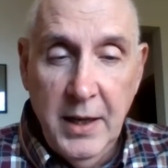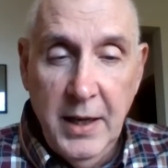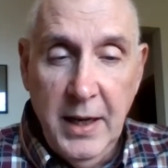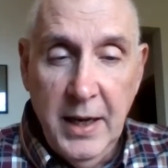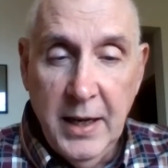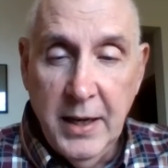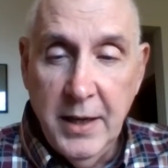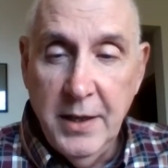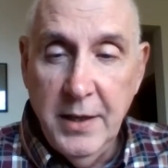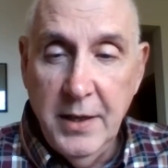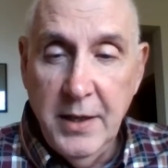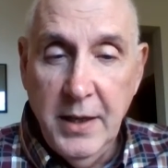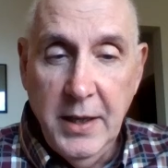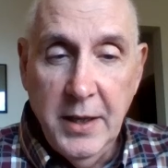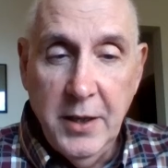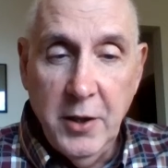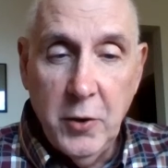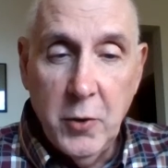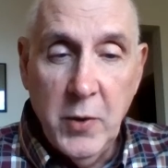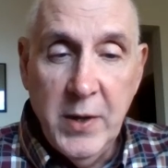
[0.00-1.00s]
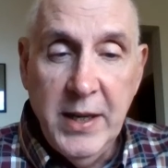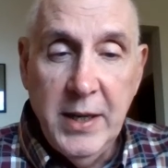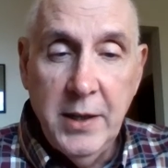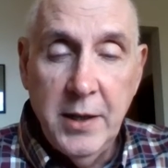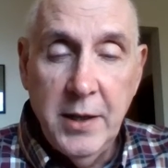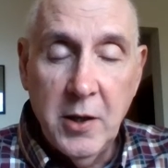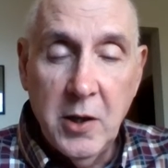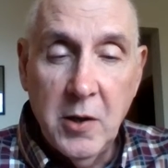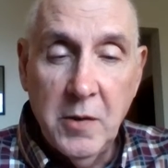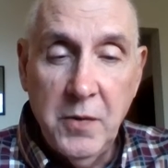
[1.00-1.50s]
And in Greek,
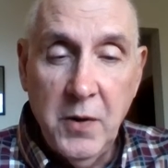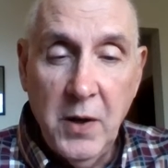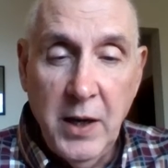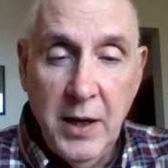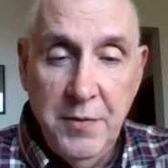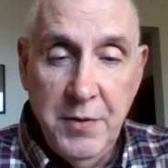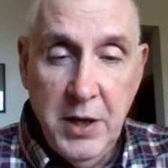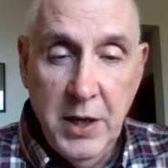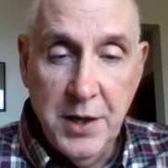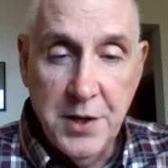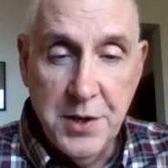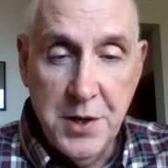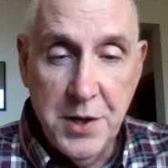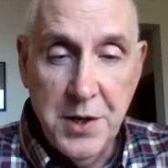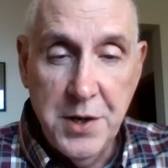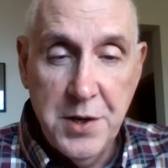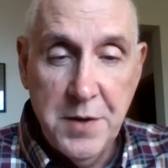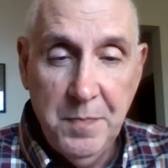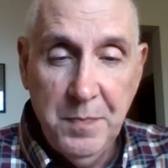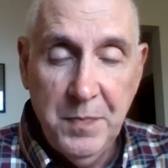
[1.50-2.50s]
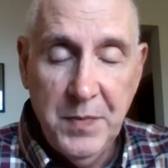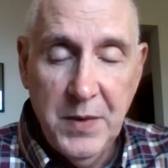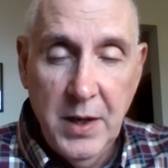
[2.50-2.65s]
there are 5 tenses